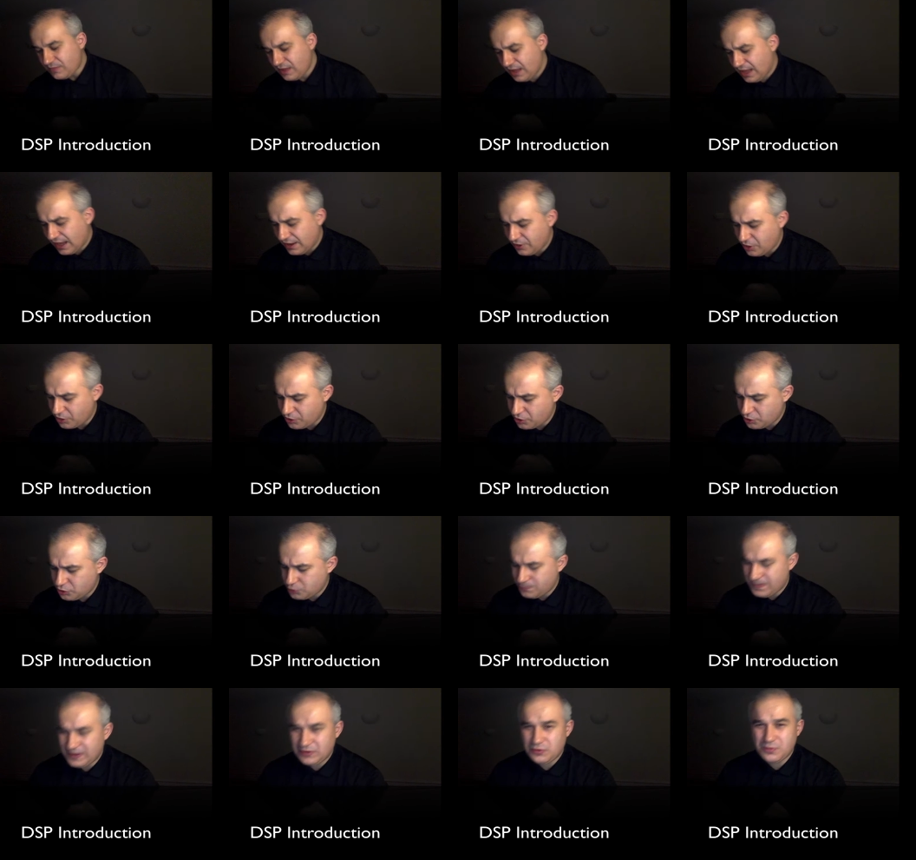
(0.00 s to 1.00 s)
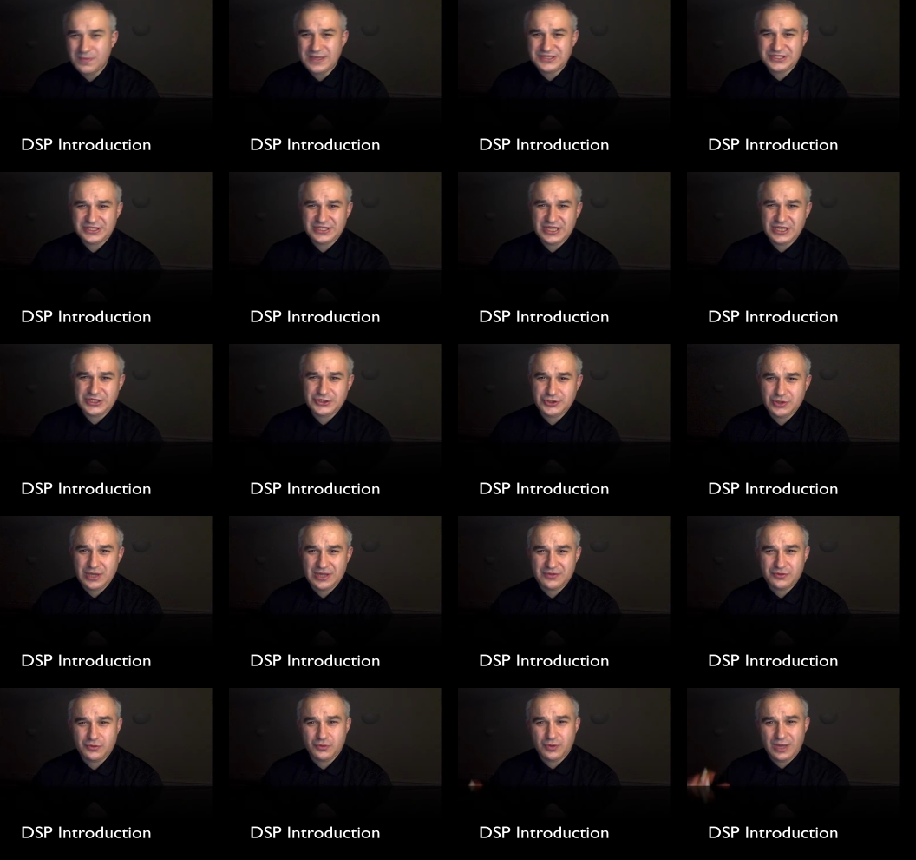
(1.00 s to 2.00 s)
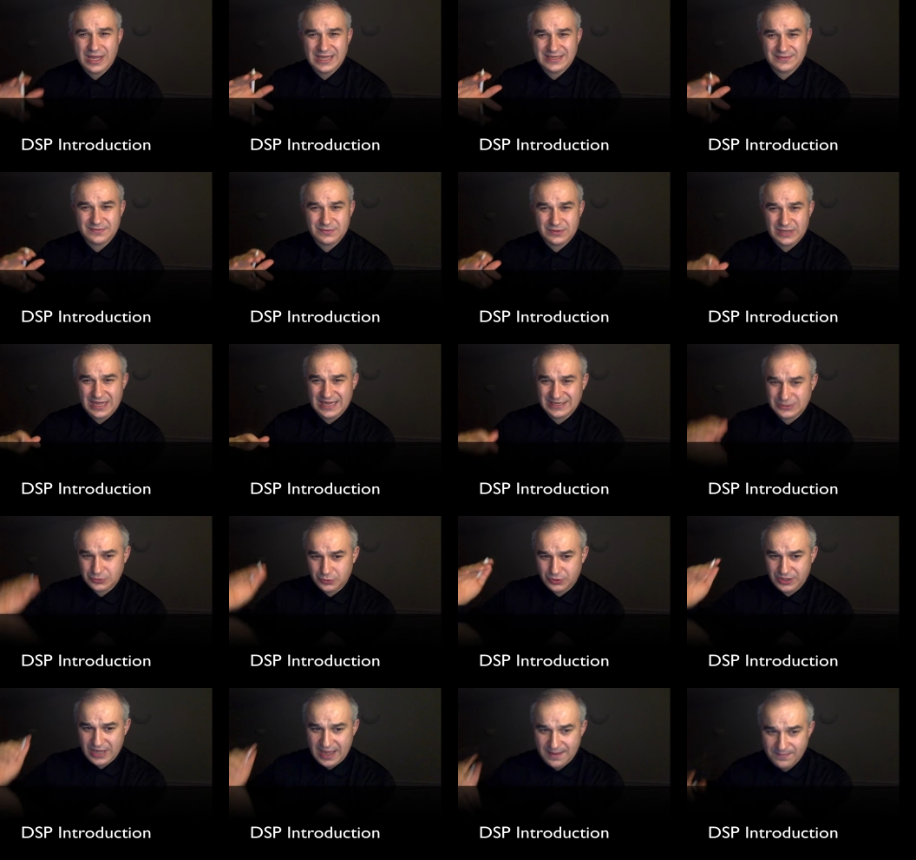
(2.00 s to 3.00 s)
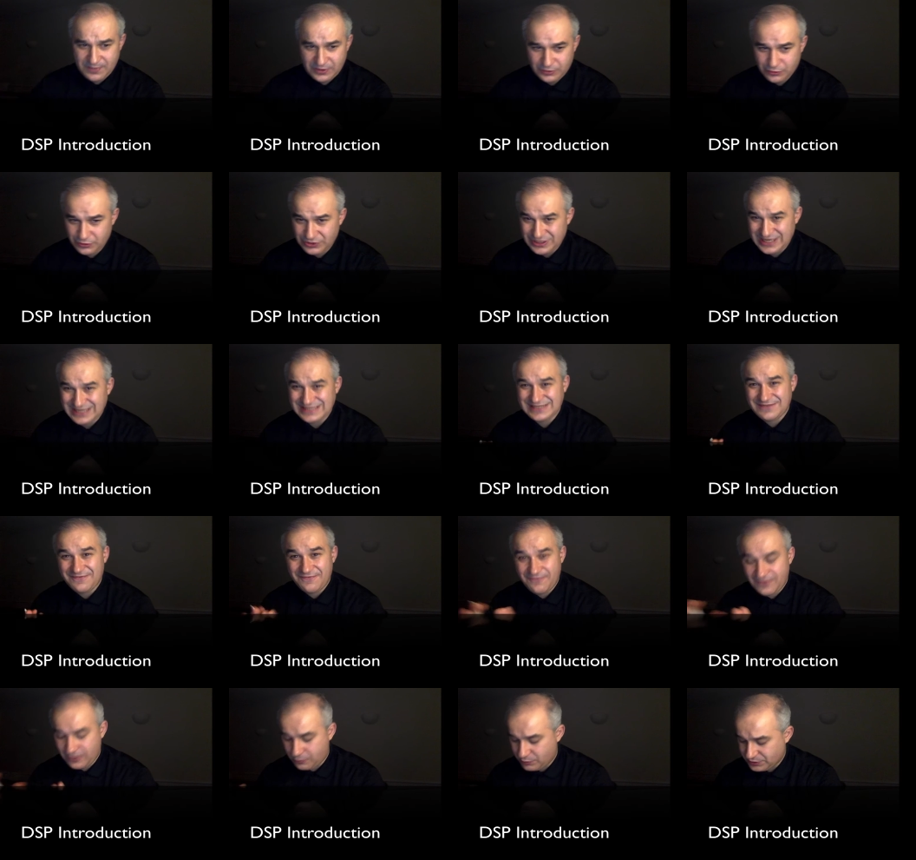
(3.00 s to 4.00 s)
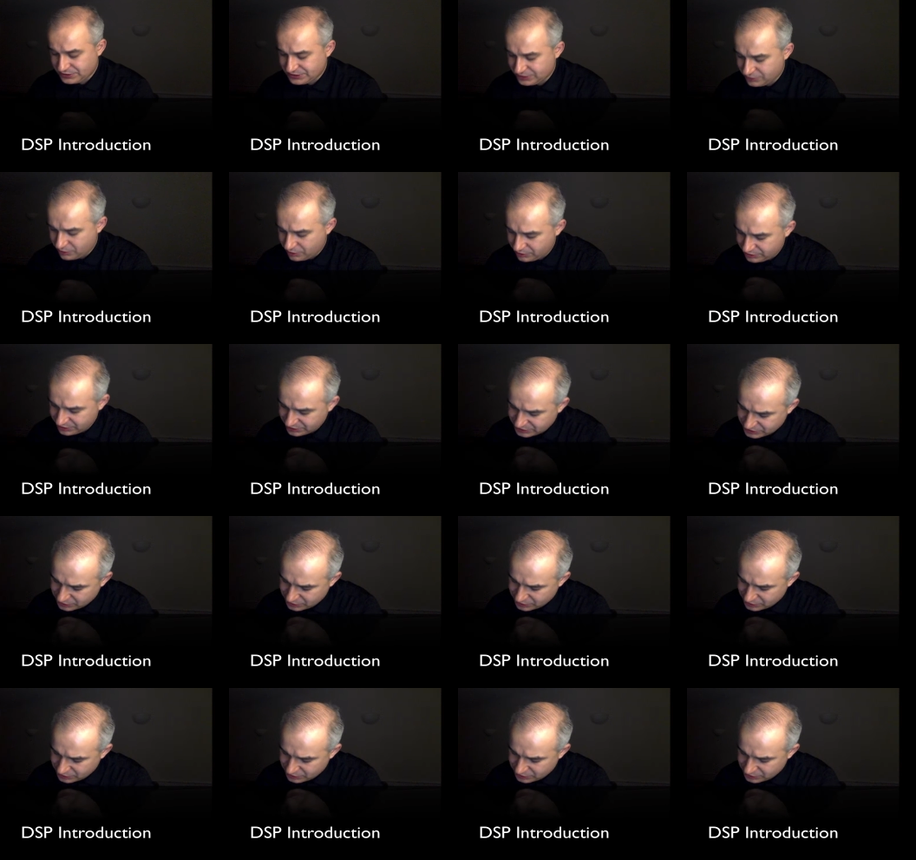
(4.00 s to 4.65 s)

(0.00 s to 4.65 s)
I'm not going to pay too much attention as to, as to the amplitude, just the frequency content.